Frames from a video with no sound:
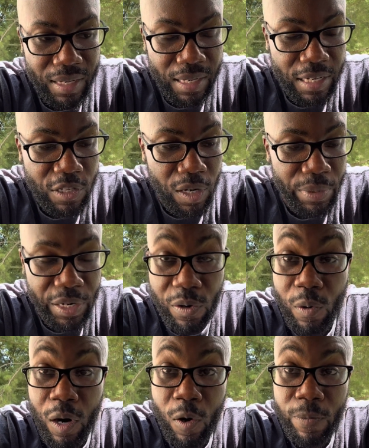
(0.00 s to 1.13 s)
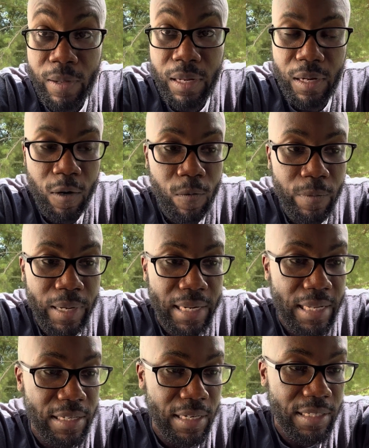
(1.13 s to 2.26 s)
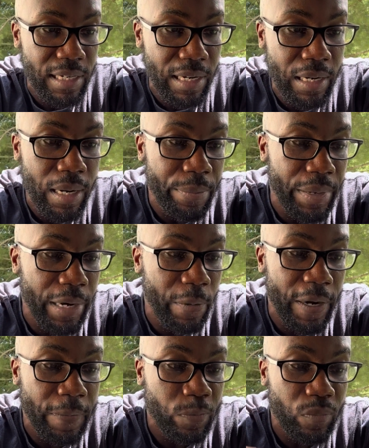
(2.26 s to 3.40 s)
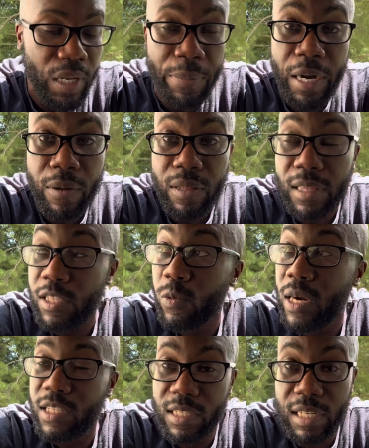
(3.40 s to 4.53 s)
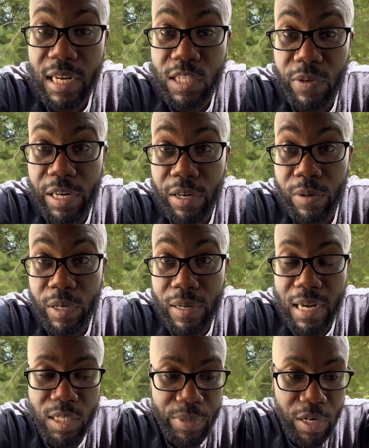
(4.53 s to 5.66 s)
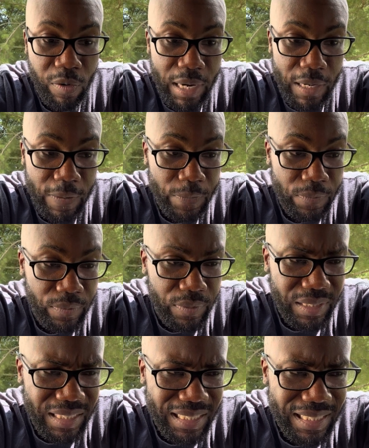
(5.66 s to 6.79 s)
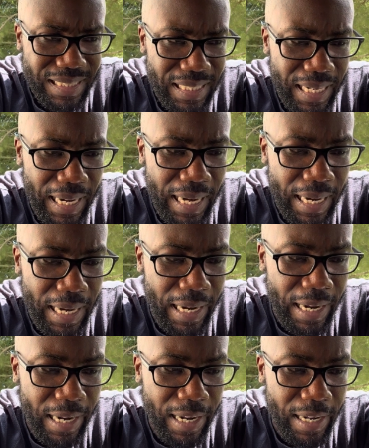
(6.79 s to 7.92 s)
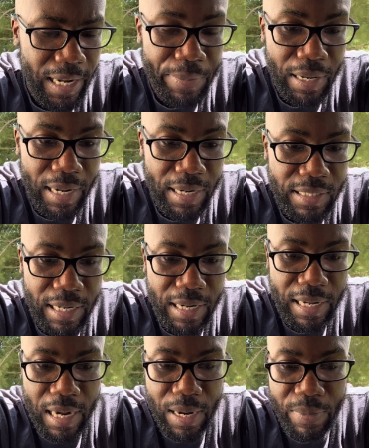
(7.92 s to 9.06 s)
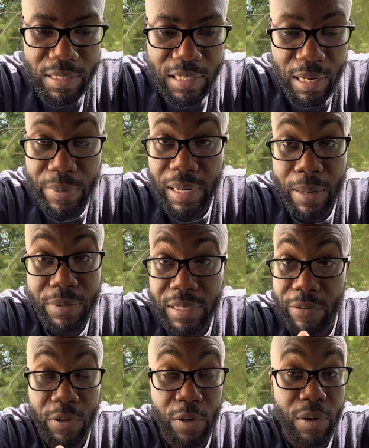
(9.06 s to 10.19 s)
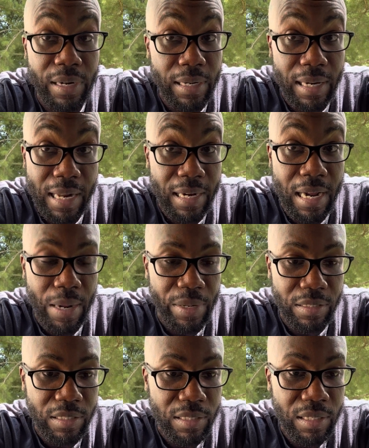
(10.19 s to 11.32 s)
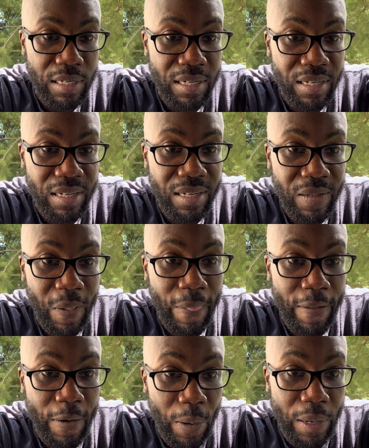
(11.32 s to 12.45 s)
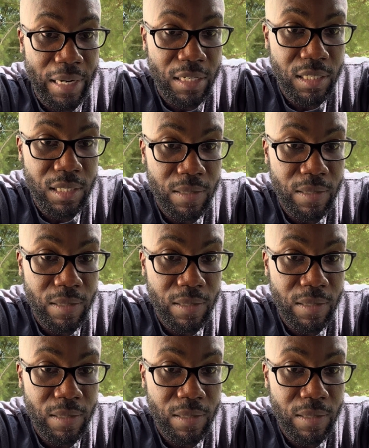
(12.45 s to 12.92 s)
it's gonna be cool. I hope we get that done today. But anyway, I'm out. Thanks for watching today's video. You guys have been great. And keep the likes and comments coming. I'm definitely gonna need a lot of comments on this.